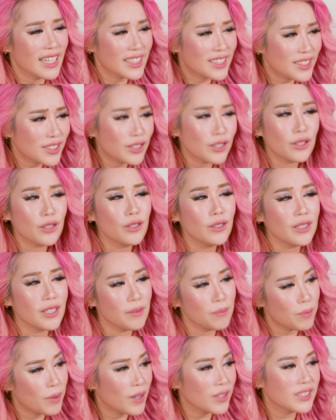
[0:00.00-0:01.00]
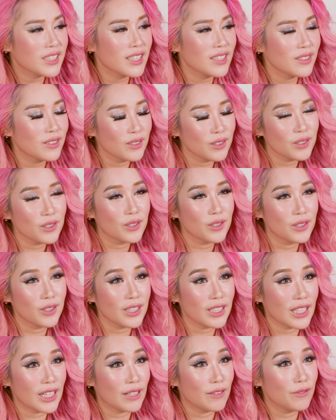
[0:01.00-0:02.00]
it's still important to look
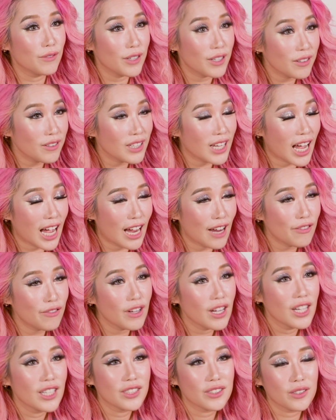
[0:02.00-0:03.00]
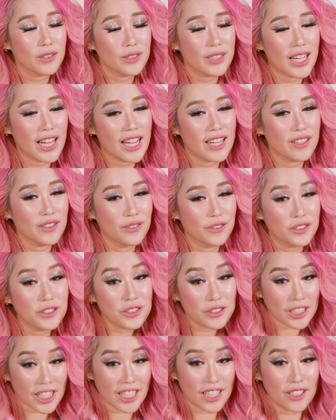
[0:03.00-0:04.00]
good in real life so that
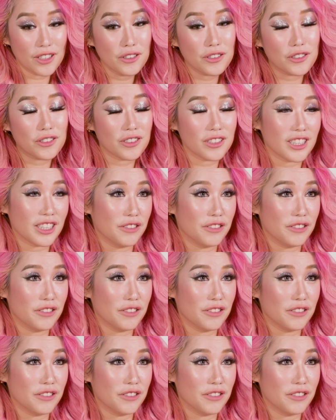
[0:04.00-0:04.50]
you can look good